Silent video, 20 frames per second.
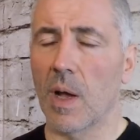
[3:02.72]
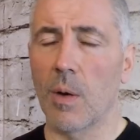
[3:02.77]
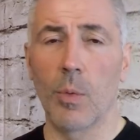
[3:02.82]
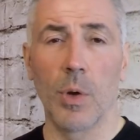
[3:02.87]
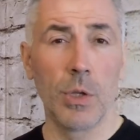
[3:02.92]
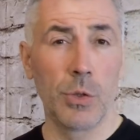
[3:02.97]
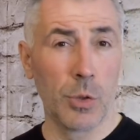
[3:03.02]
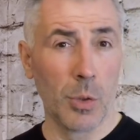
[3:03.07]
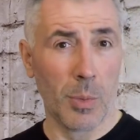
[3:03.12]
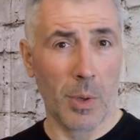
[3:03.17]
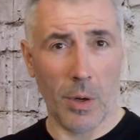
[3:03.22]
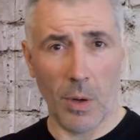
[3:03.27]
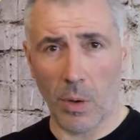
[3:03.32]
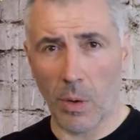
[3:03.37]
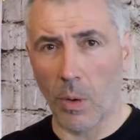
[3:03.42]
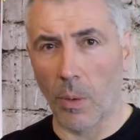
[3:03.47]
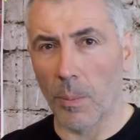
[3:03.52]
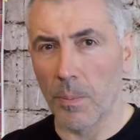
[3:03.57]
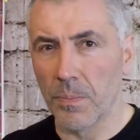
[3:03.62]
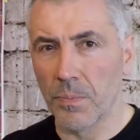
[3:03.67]
I went to
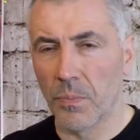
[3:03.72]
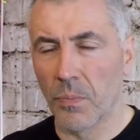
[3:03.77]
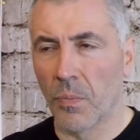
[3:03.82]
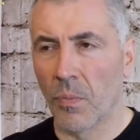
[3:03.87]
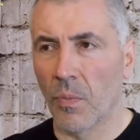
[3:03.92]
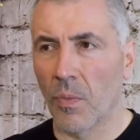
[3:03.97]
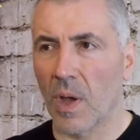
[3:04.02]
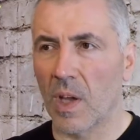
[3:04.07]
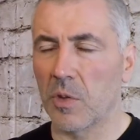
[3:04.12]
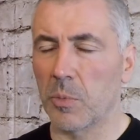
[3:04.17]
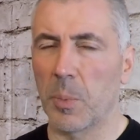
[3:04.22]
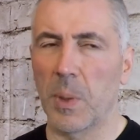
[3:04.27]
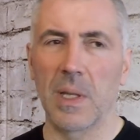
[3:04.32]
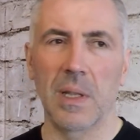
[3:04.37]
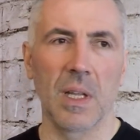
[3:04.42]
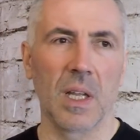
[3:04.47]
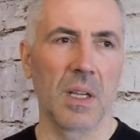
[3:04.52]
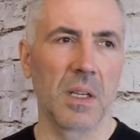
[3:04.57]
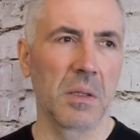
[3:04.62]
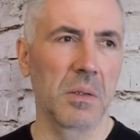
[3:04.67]
Morocco. I
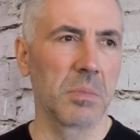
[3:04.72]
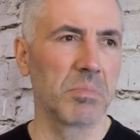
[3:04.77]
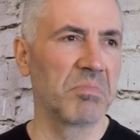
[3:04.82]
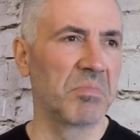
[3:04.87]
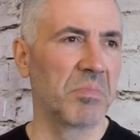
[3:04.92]
spent like